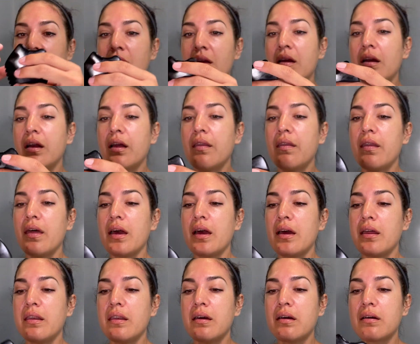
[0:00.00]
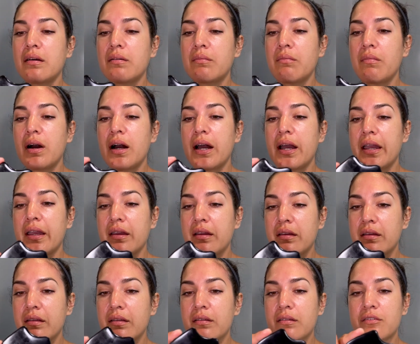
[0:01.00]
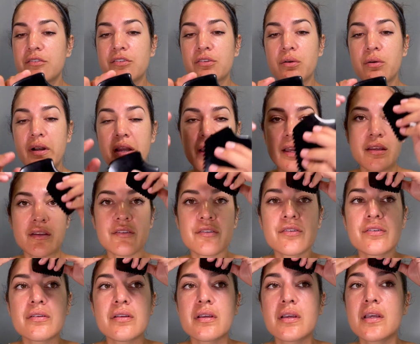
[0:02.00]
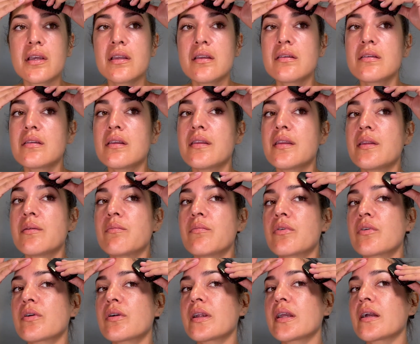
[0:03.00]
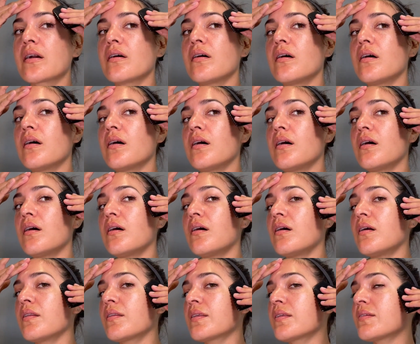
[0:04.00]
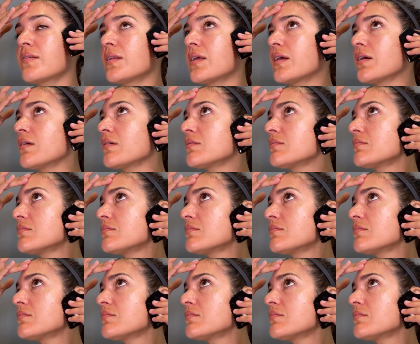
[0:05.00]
And then my short edge to then bring all this down